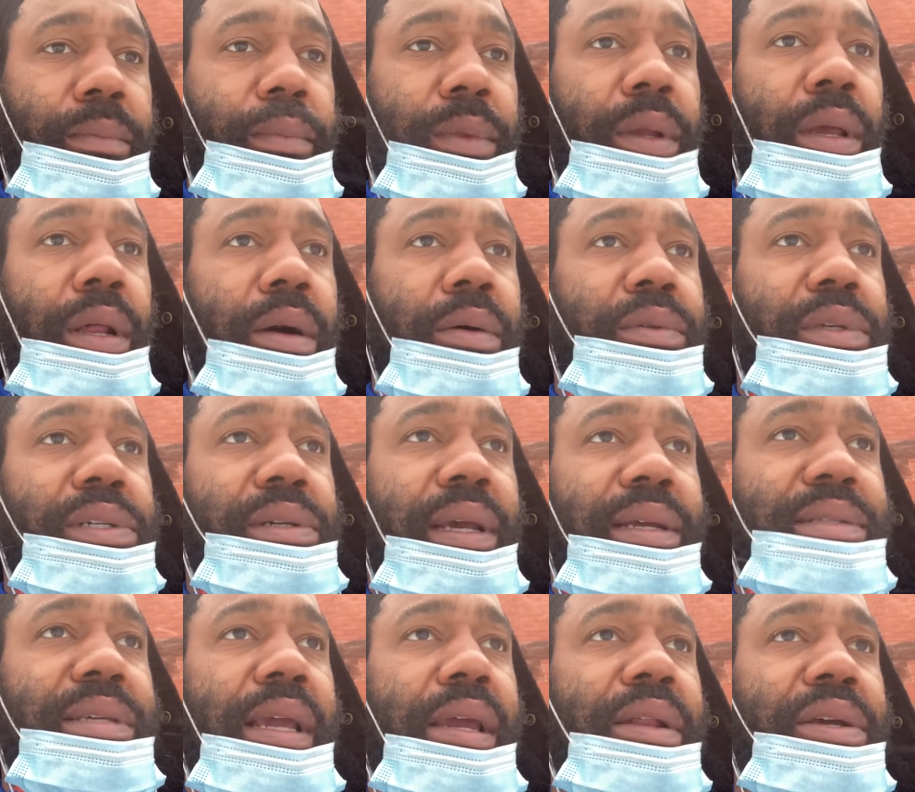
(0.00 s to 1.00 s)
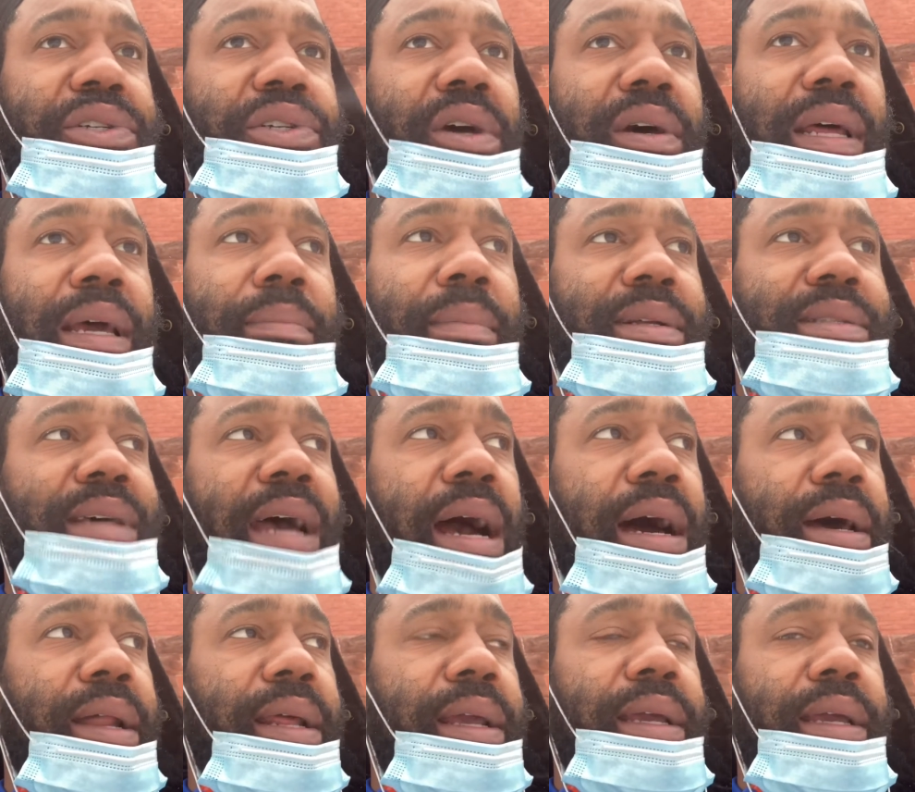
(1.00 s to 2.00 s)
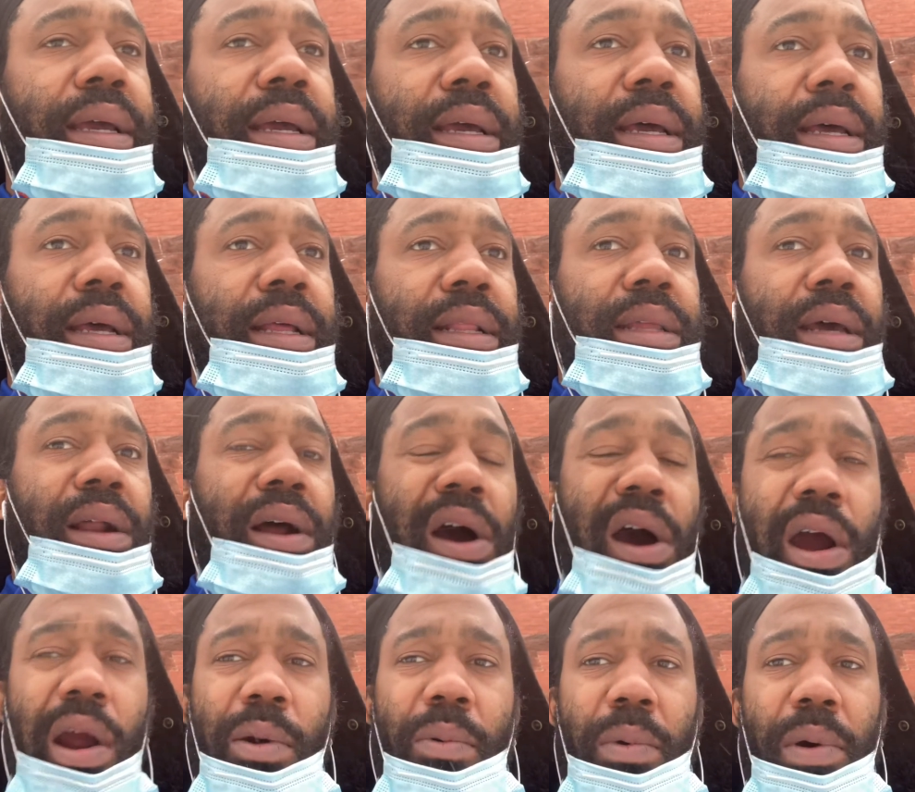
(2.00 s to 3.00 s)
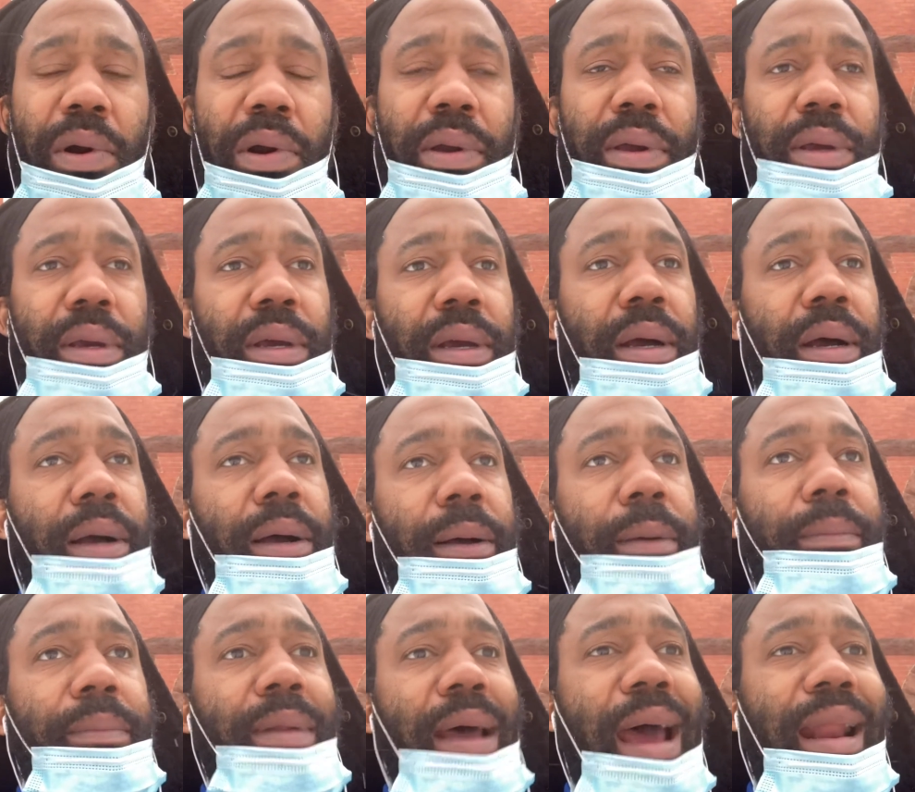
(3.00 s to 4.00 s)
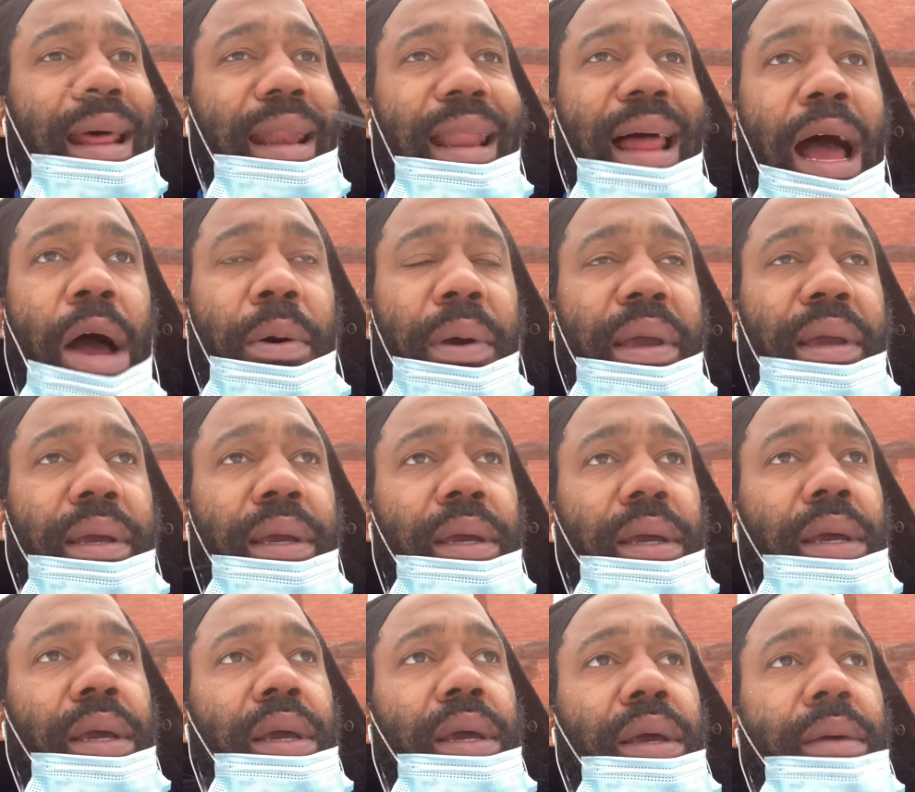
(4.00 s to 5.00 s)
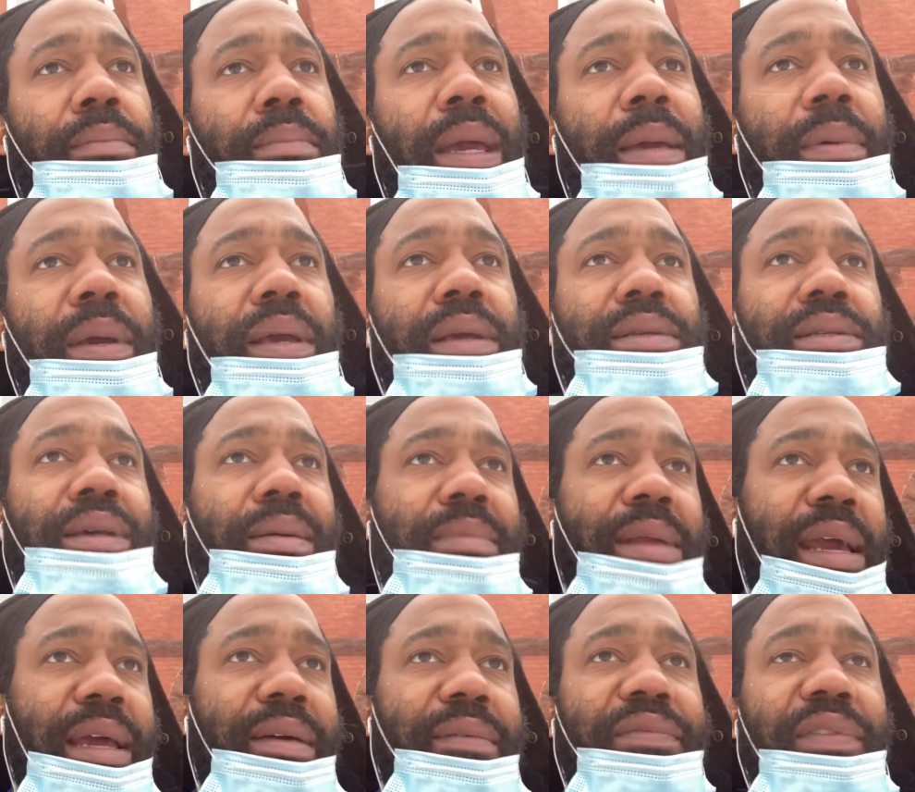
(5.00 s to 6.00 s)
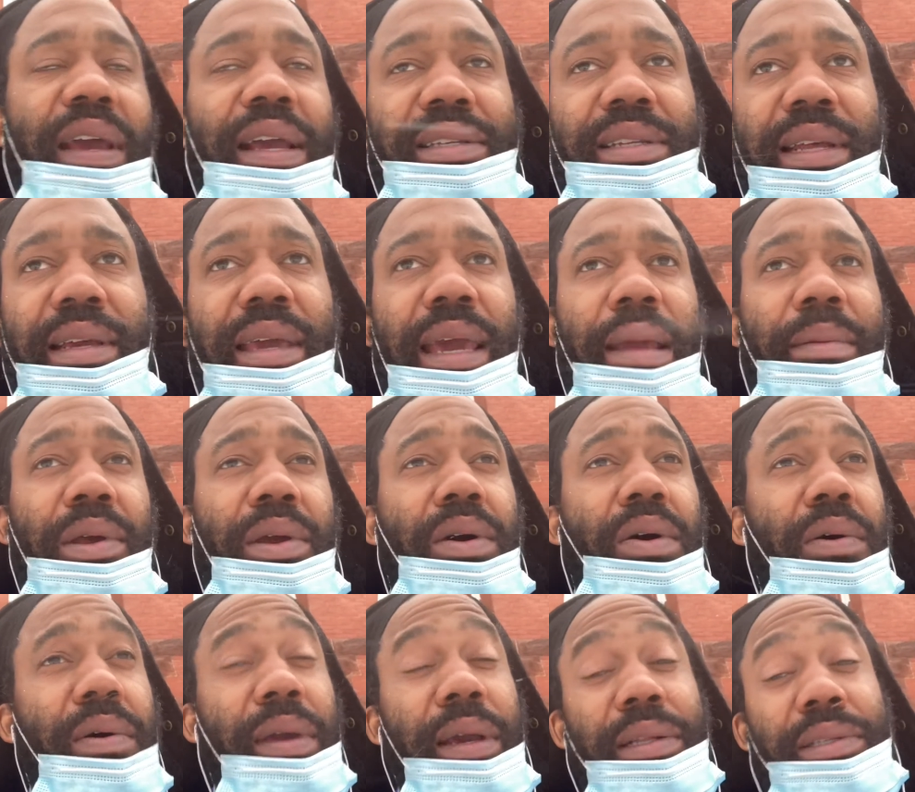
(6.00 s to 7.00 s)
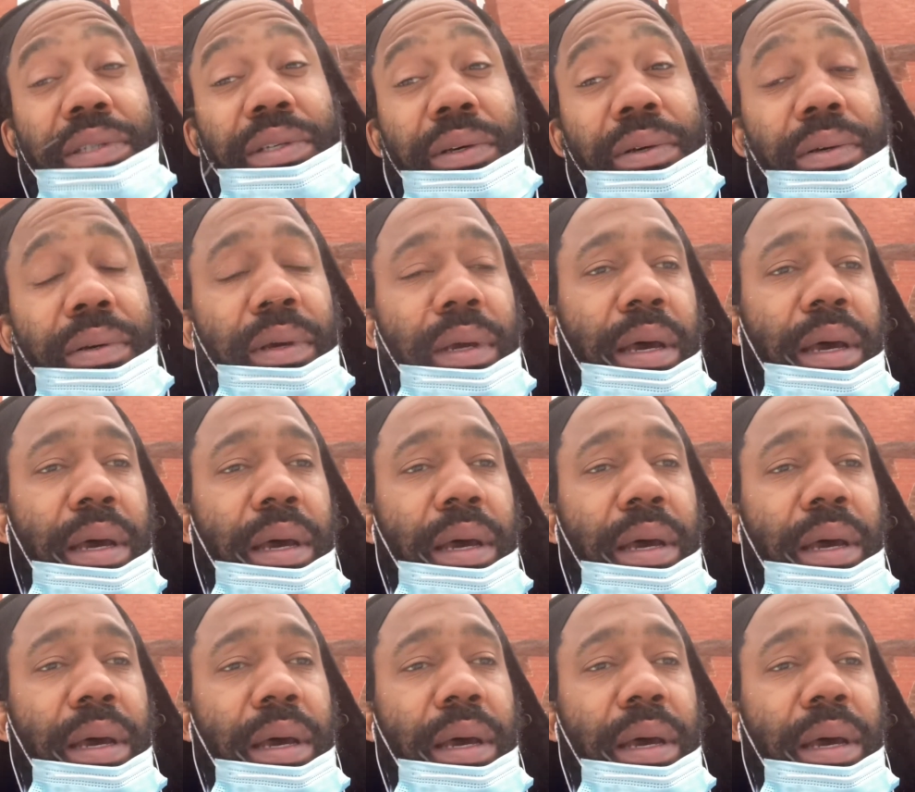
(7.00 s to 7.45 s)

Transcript: you know just continue to show that mentality, that hard work, um, not allowing maybe some negative things in the game to go against you.